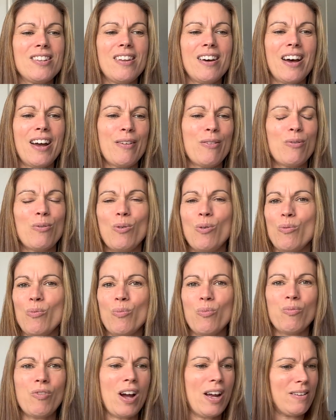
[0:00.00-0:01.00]
I thought,
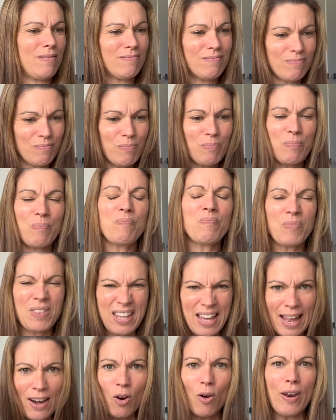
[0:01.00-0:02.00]
right,
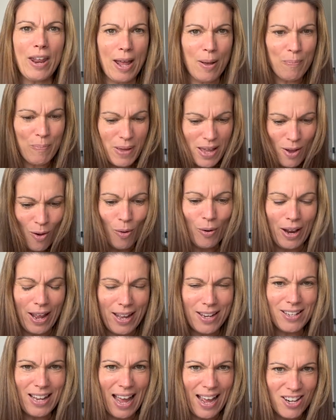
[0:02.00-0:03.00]
get on it, be on
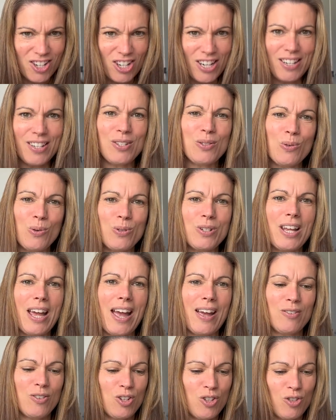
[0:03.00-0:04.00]
it, actually sort it
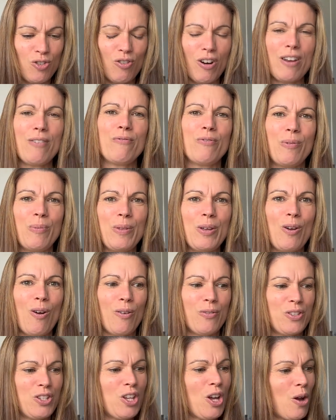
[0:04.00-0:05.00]
out straight from the
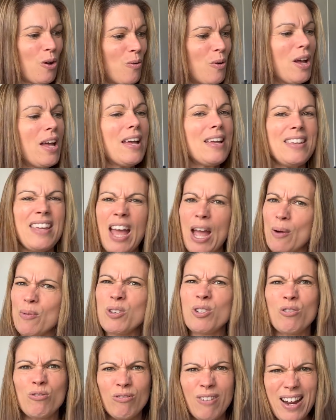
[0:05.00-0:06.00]
off. So yeah, it was
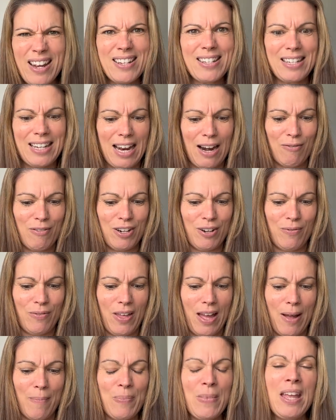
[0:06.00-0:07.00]
great to get rid of
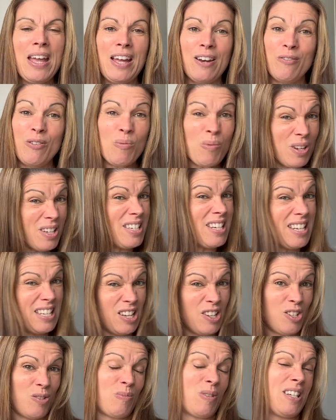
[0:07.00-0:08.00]
that. If you want
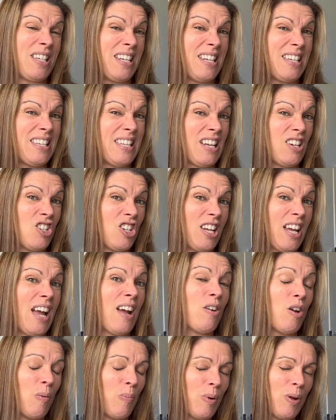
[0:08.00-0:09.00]
details on my destash
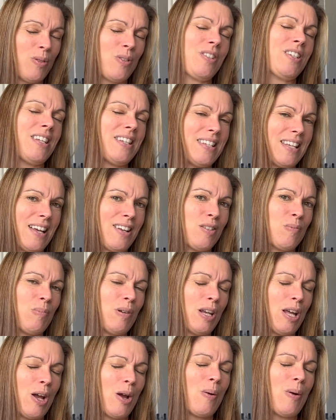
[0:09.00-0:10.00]
account, I'll put the details
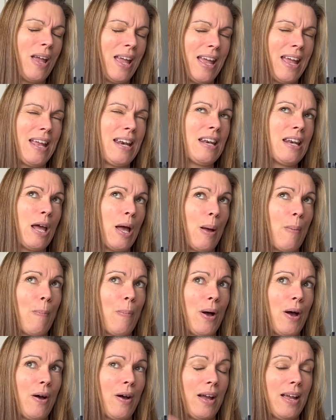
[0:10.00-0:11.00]
below in
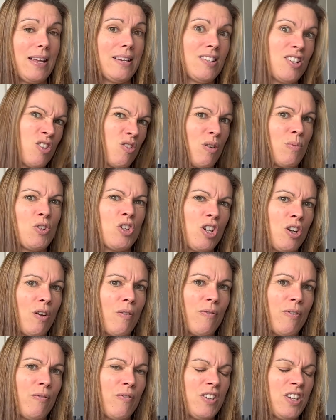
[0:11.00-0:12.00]
my description
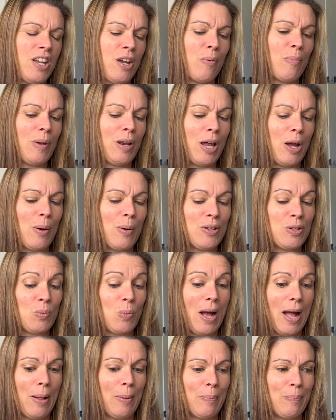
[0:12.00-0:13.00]
of the video below as
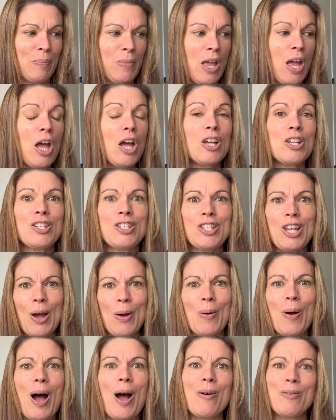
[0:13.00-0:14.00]
well.
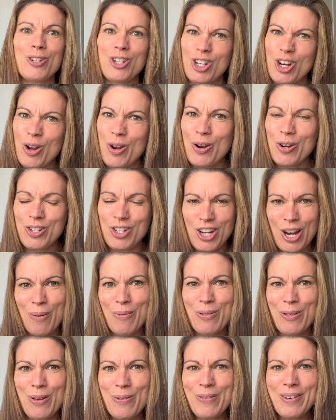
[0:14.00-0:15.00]
So I will share
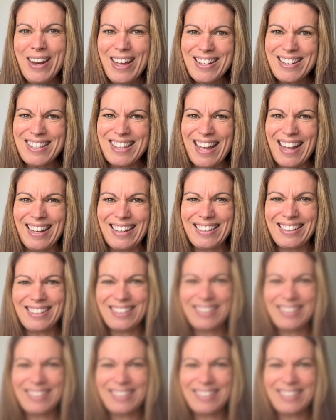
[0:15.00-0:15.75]
with you the next thing.